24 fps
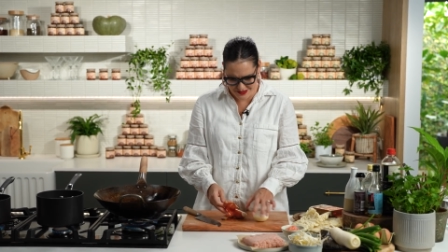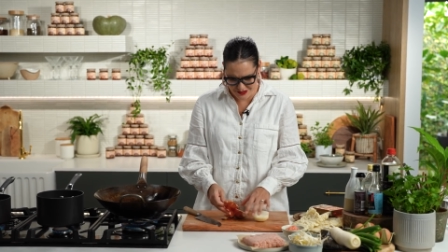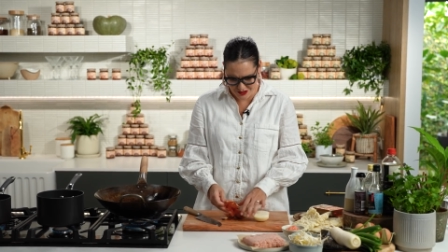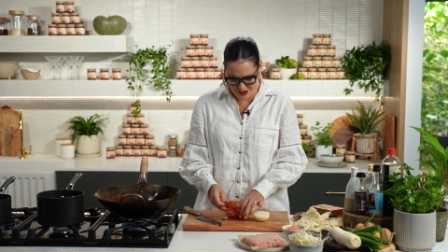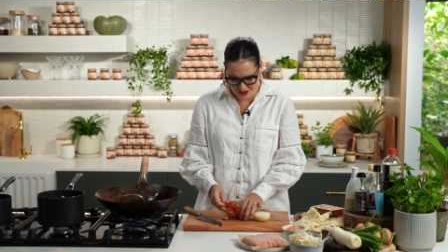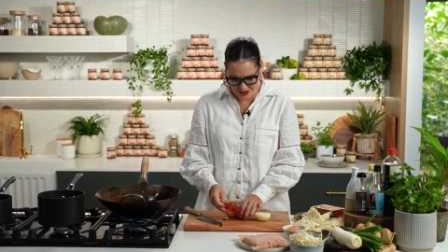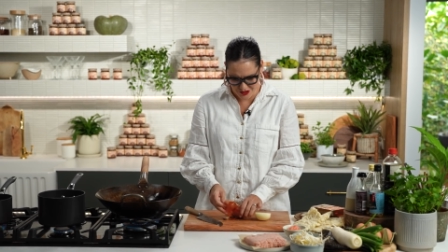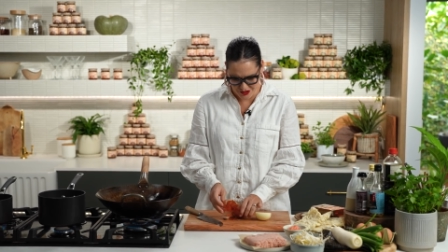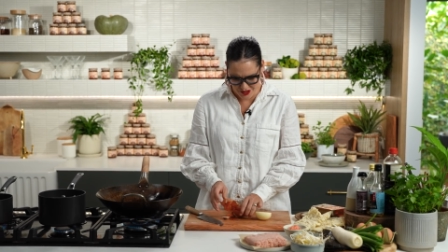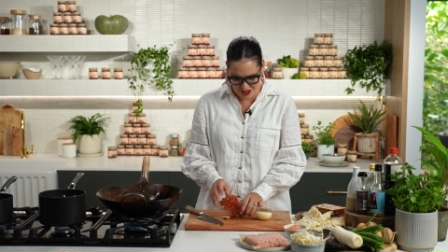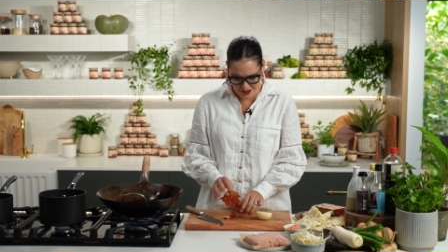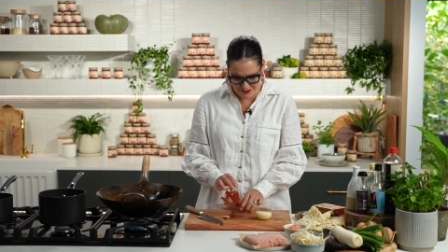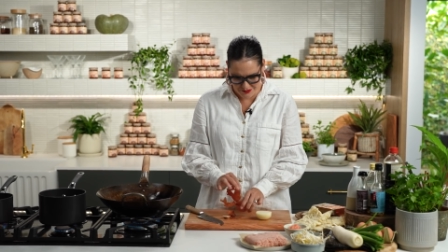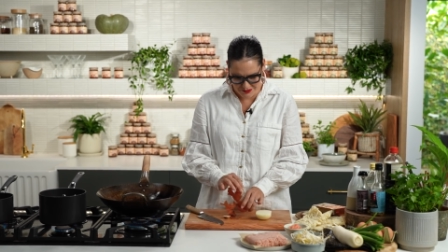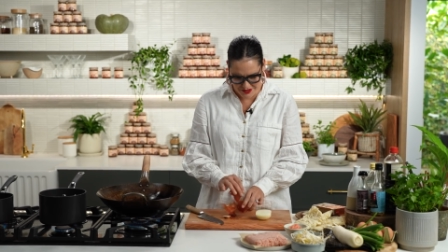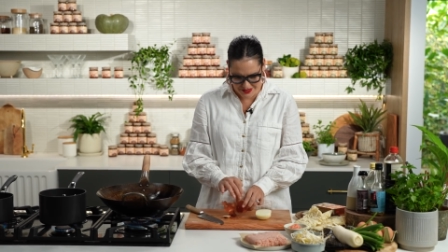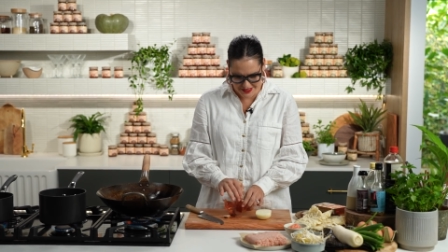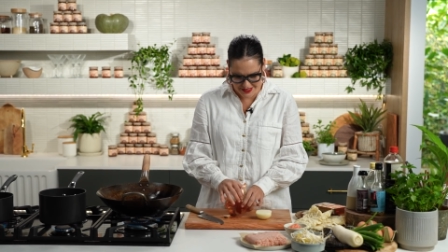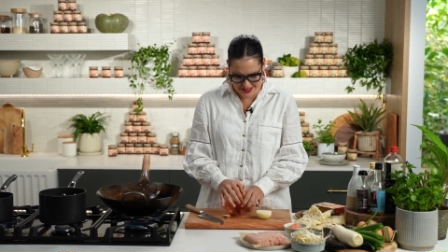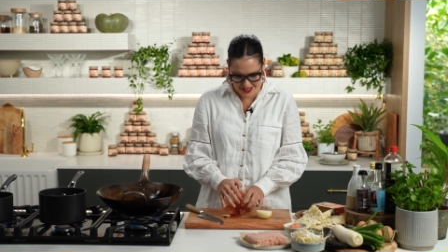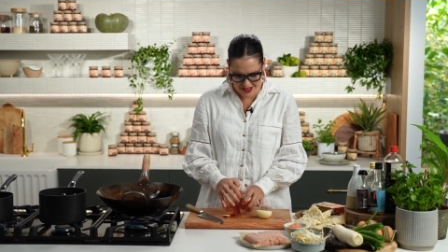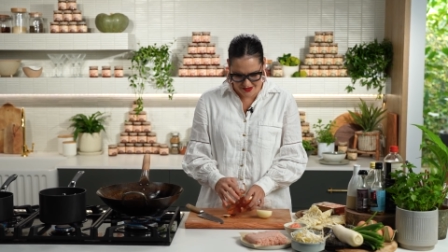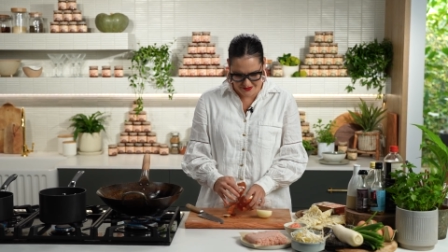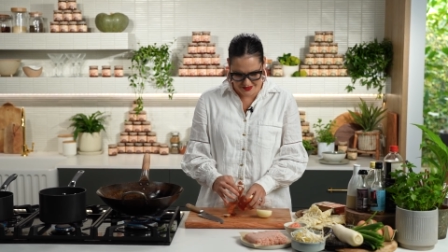So I'm
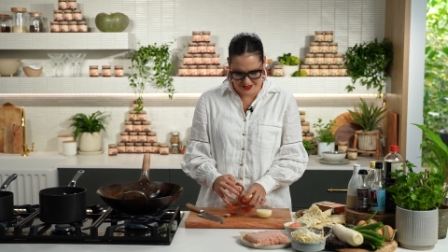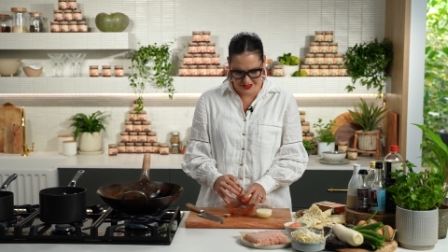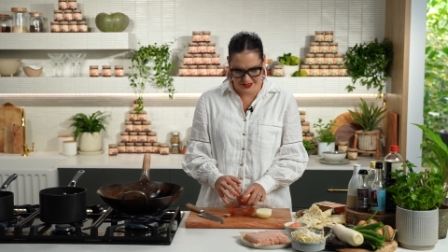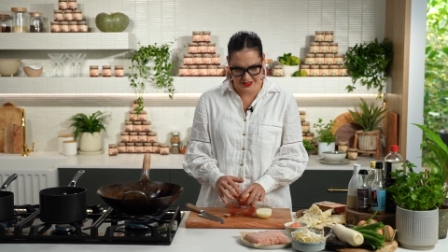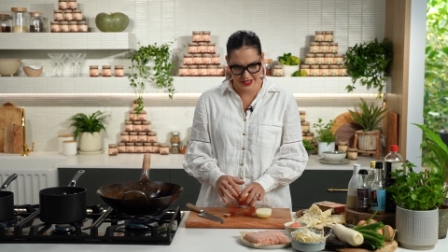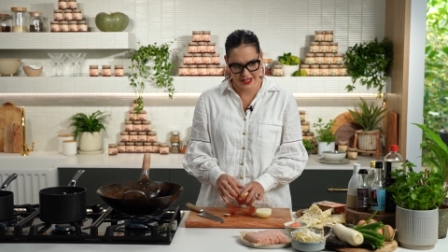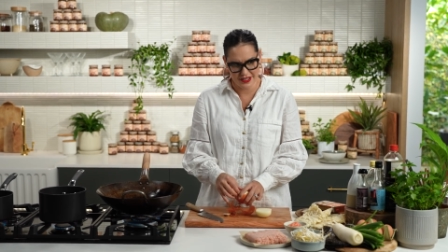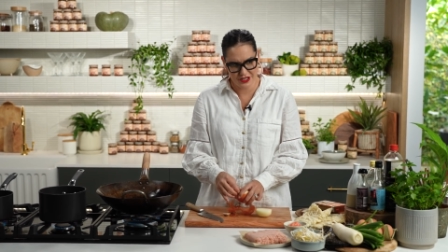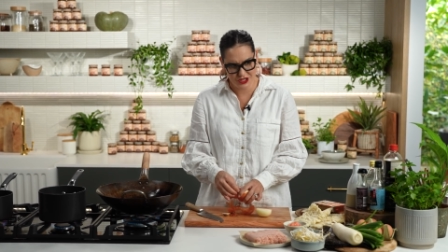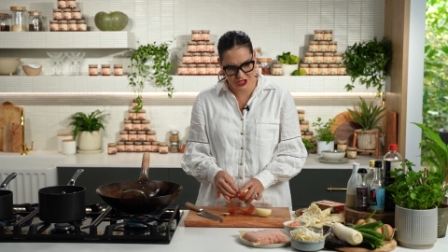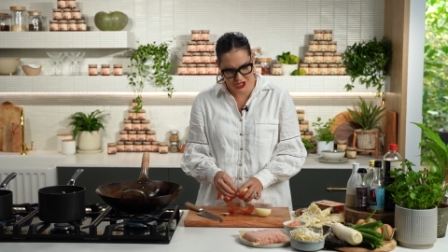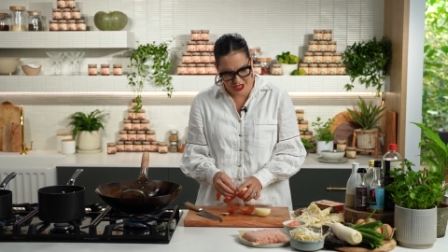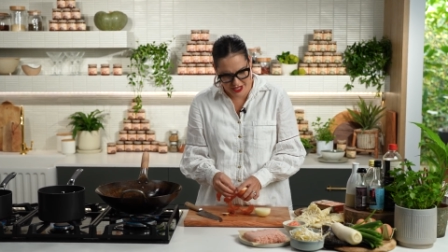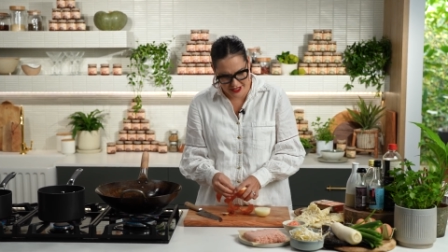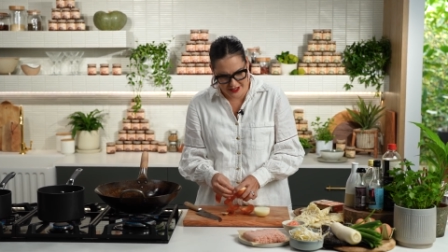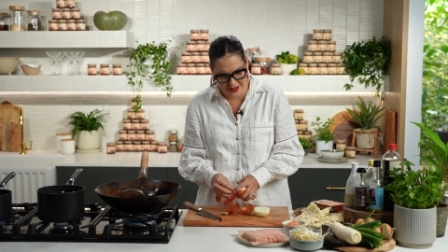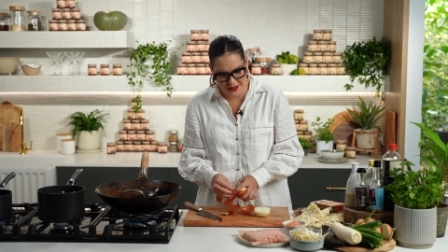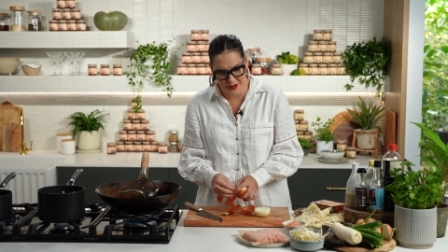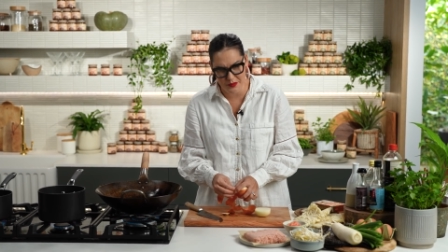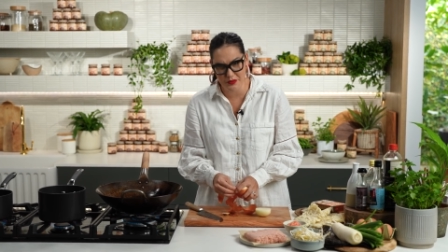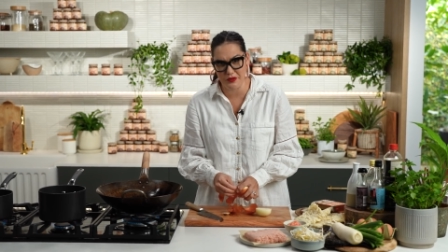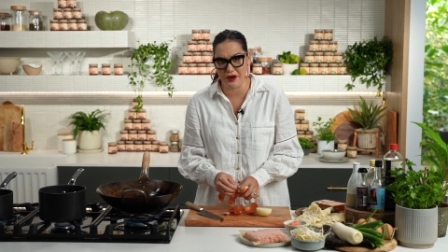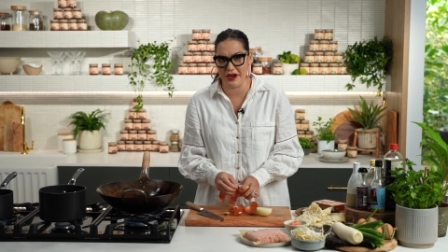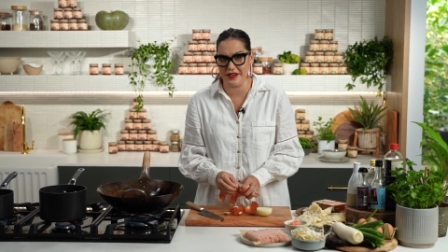really having to like check
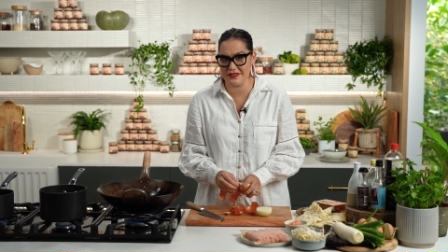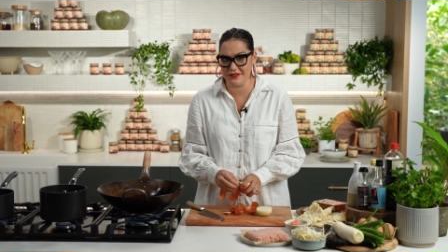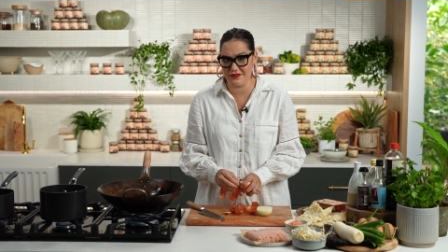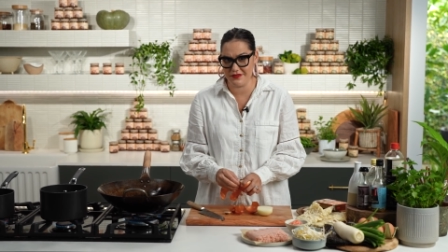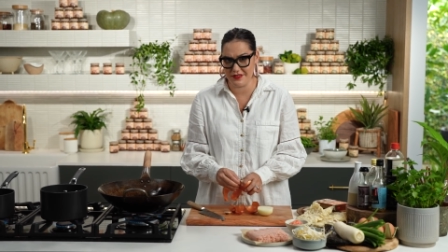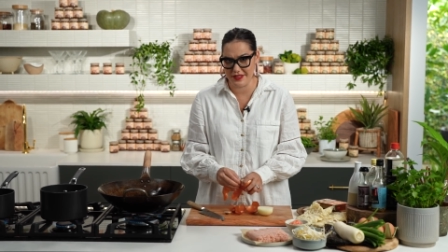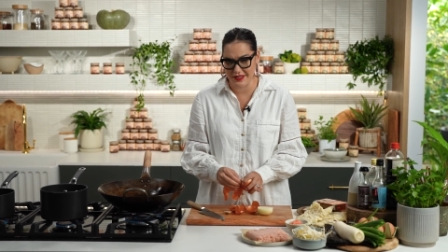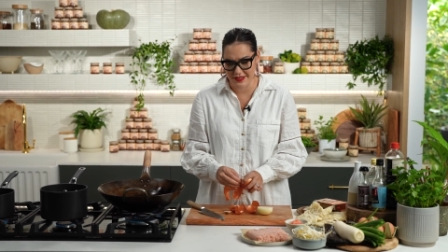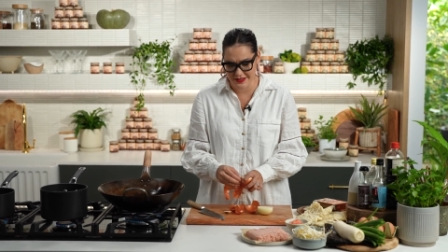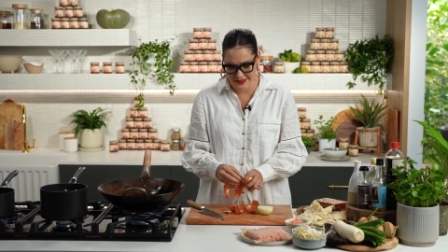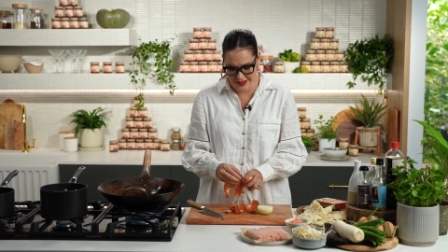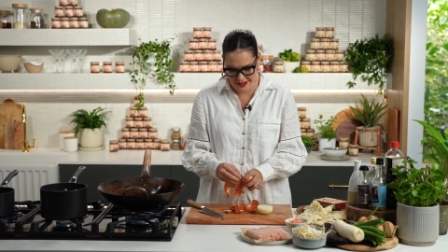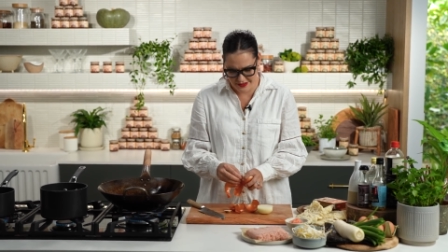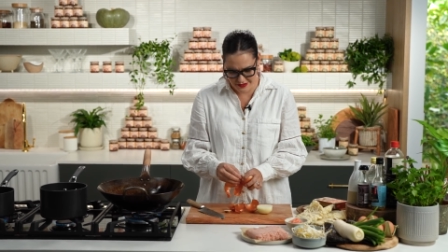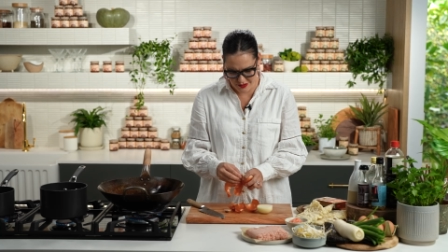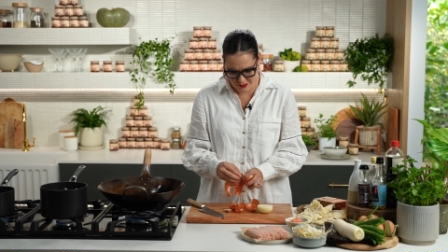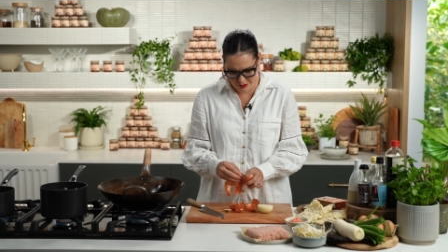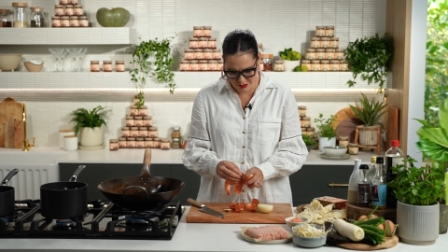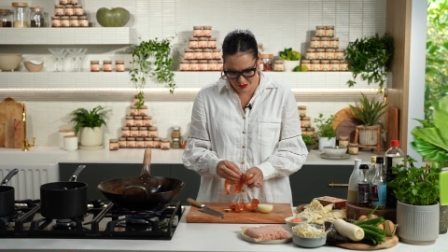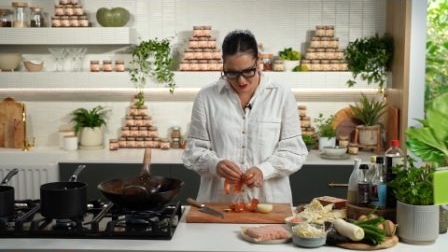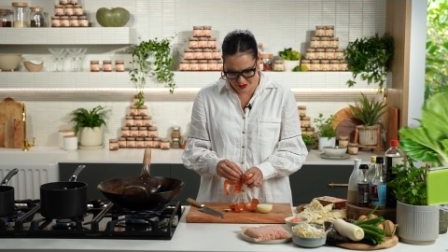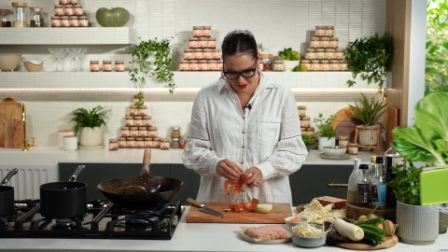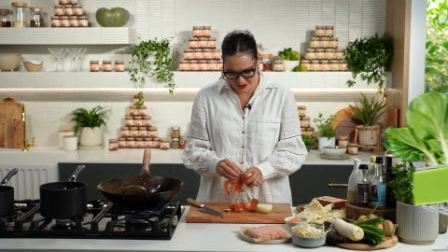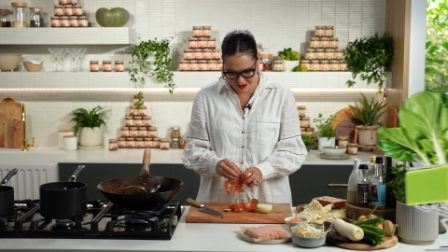the price of things as I'm
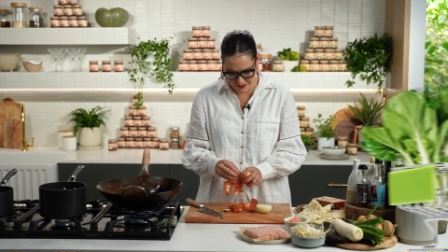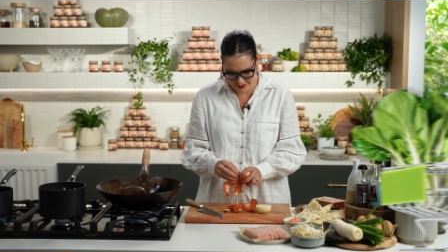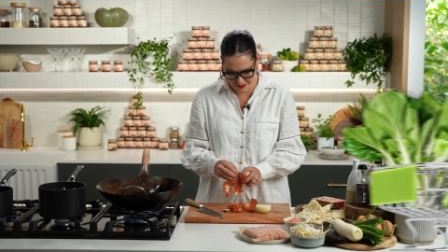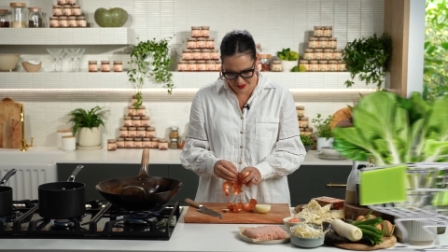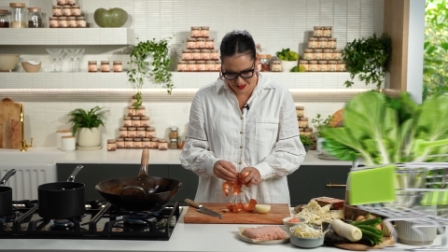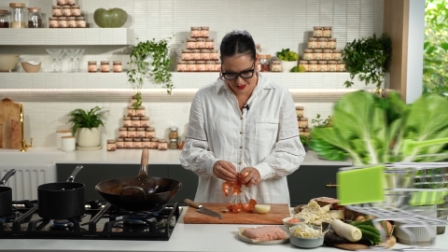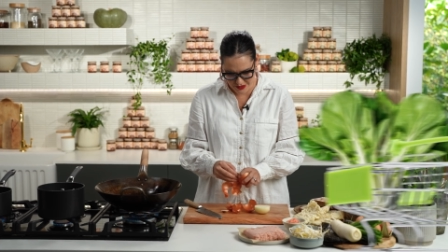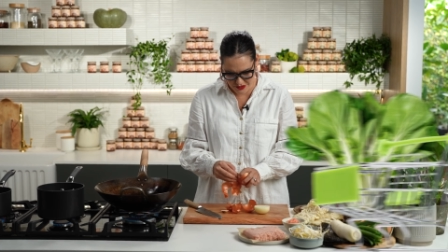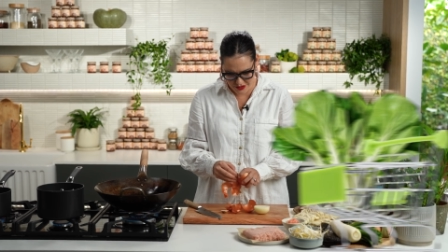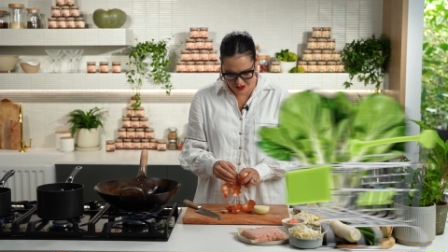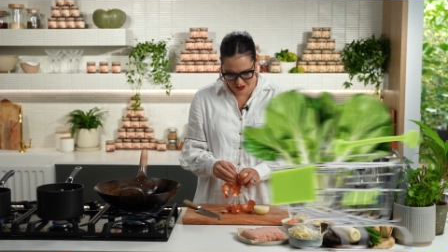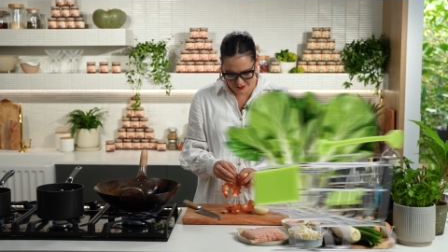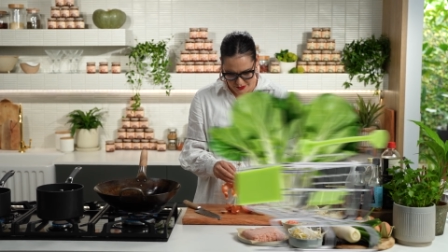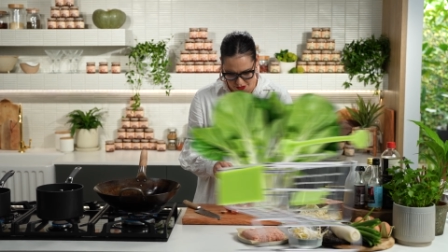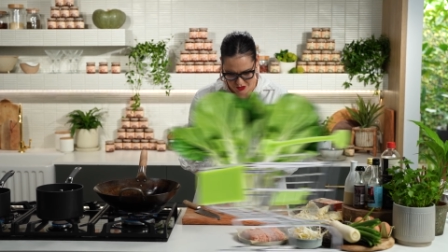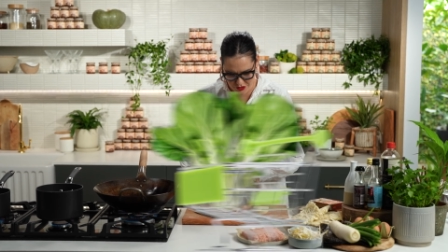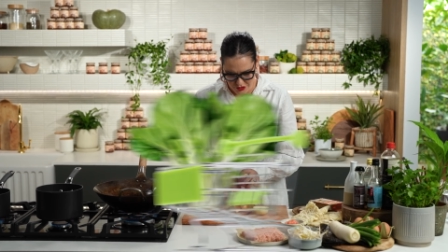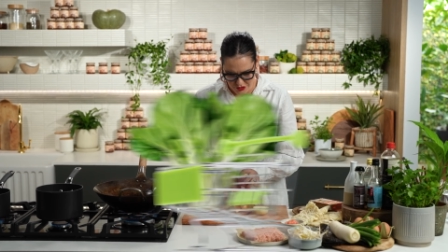putting them into my